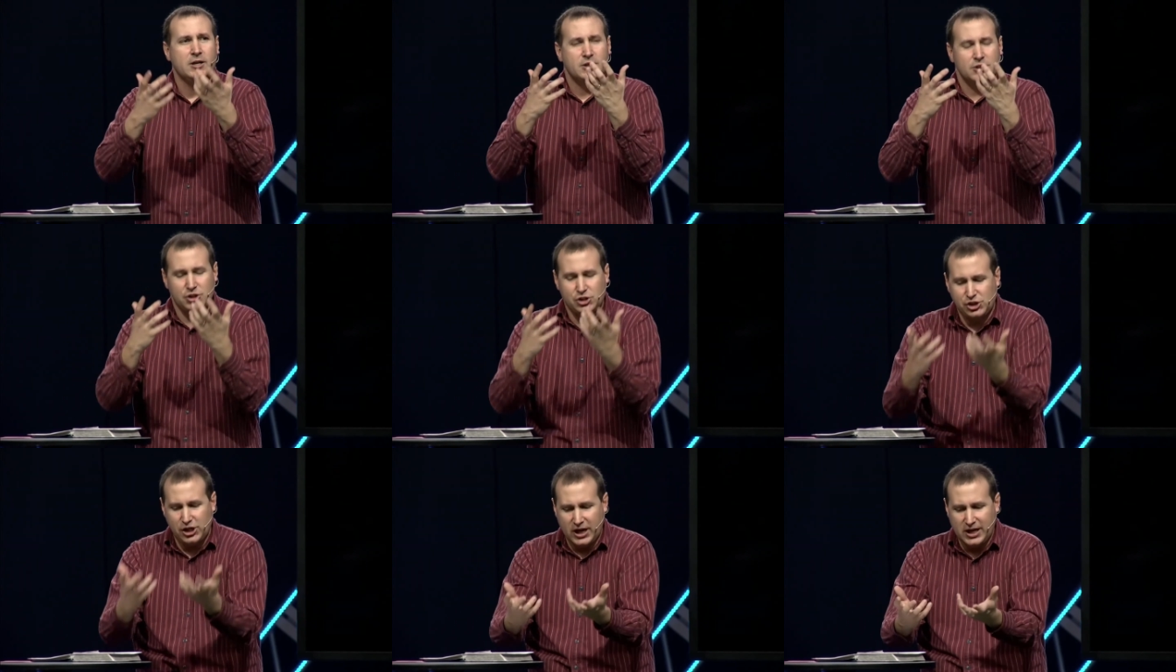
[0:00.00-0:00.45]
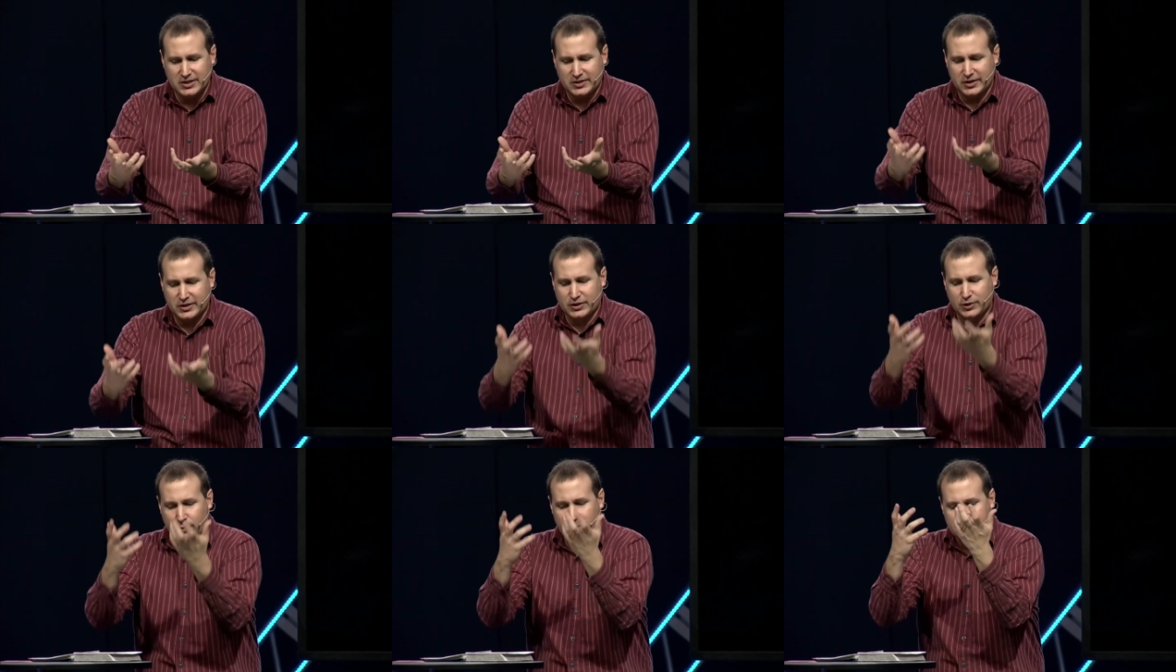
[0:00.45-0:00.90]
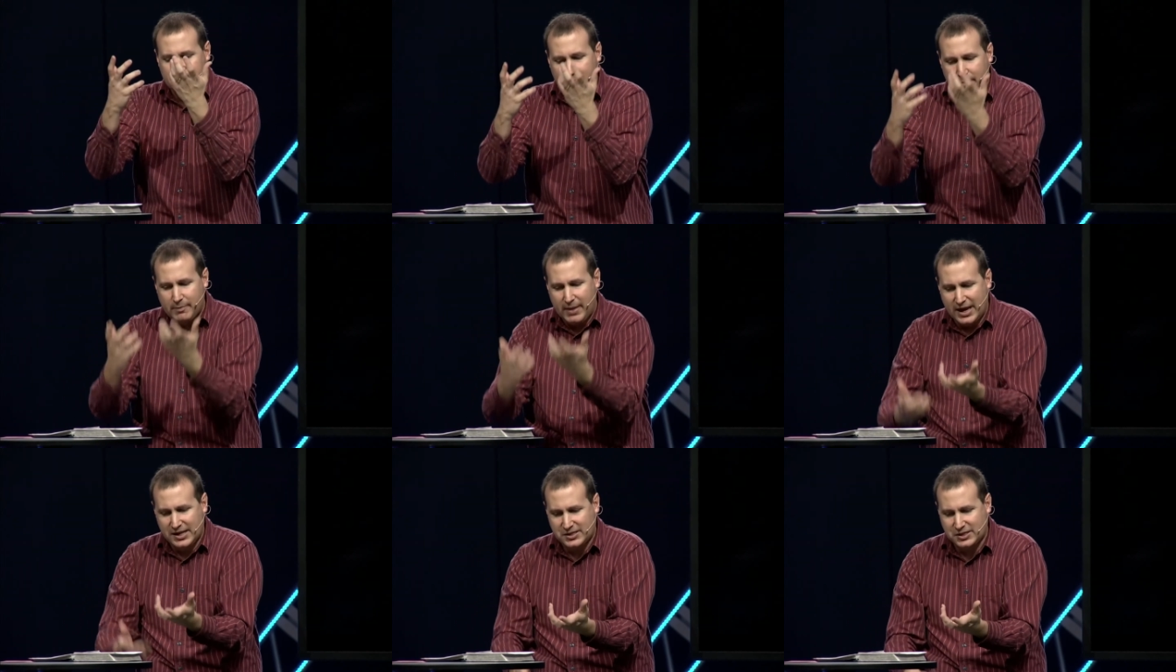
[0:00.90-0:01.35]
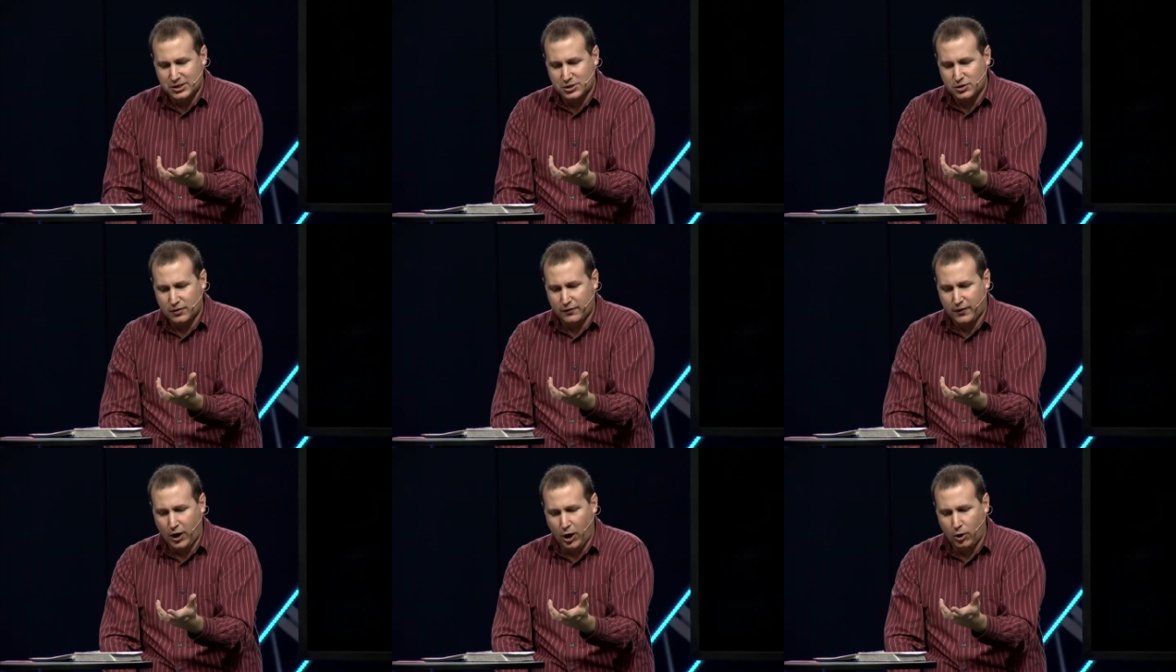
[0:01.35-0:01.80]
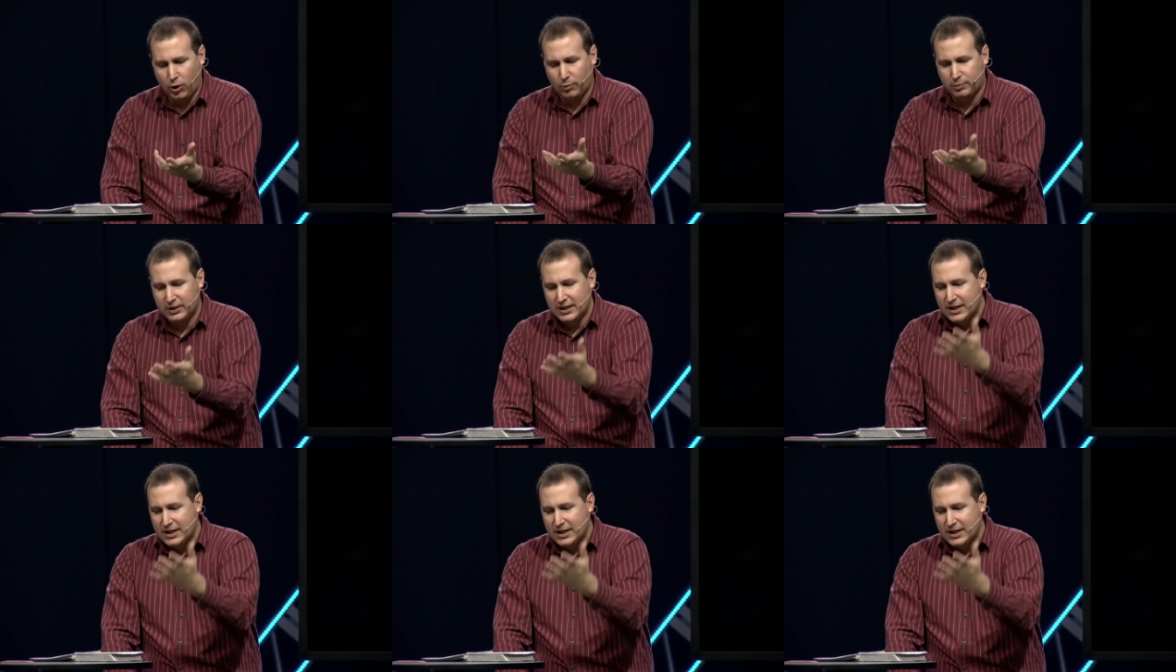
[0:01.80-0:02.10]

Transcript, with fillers: Jesus, who is the message of hope,